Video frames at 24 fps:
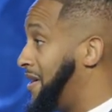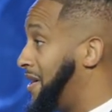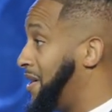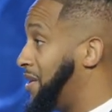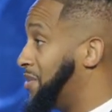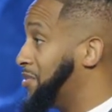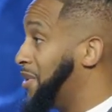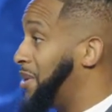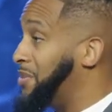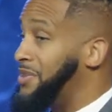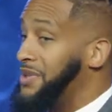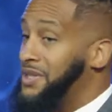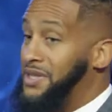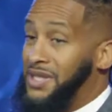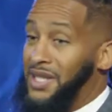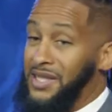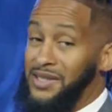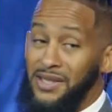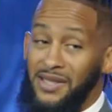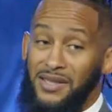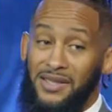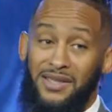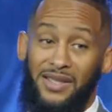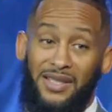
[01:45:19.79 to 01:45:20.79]
And remember,
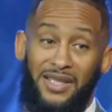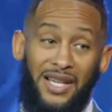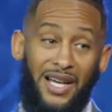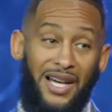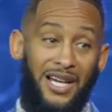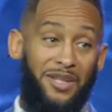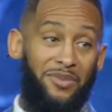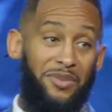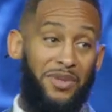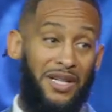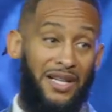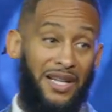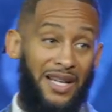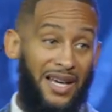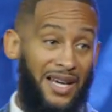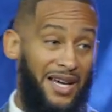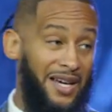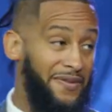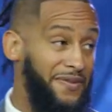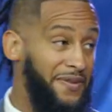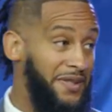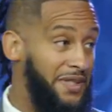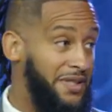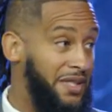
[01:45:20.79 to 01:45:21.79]
Jesus look at him and
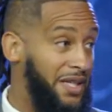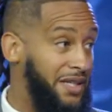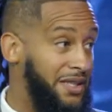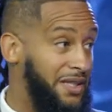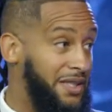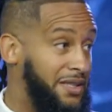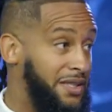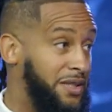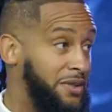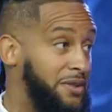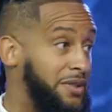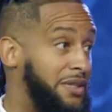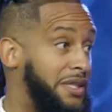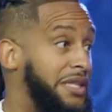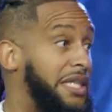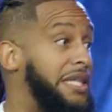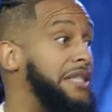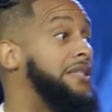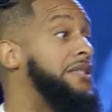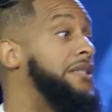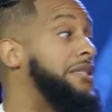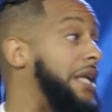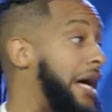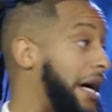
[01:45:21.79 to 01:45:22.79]
laugh and say, listen, this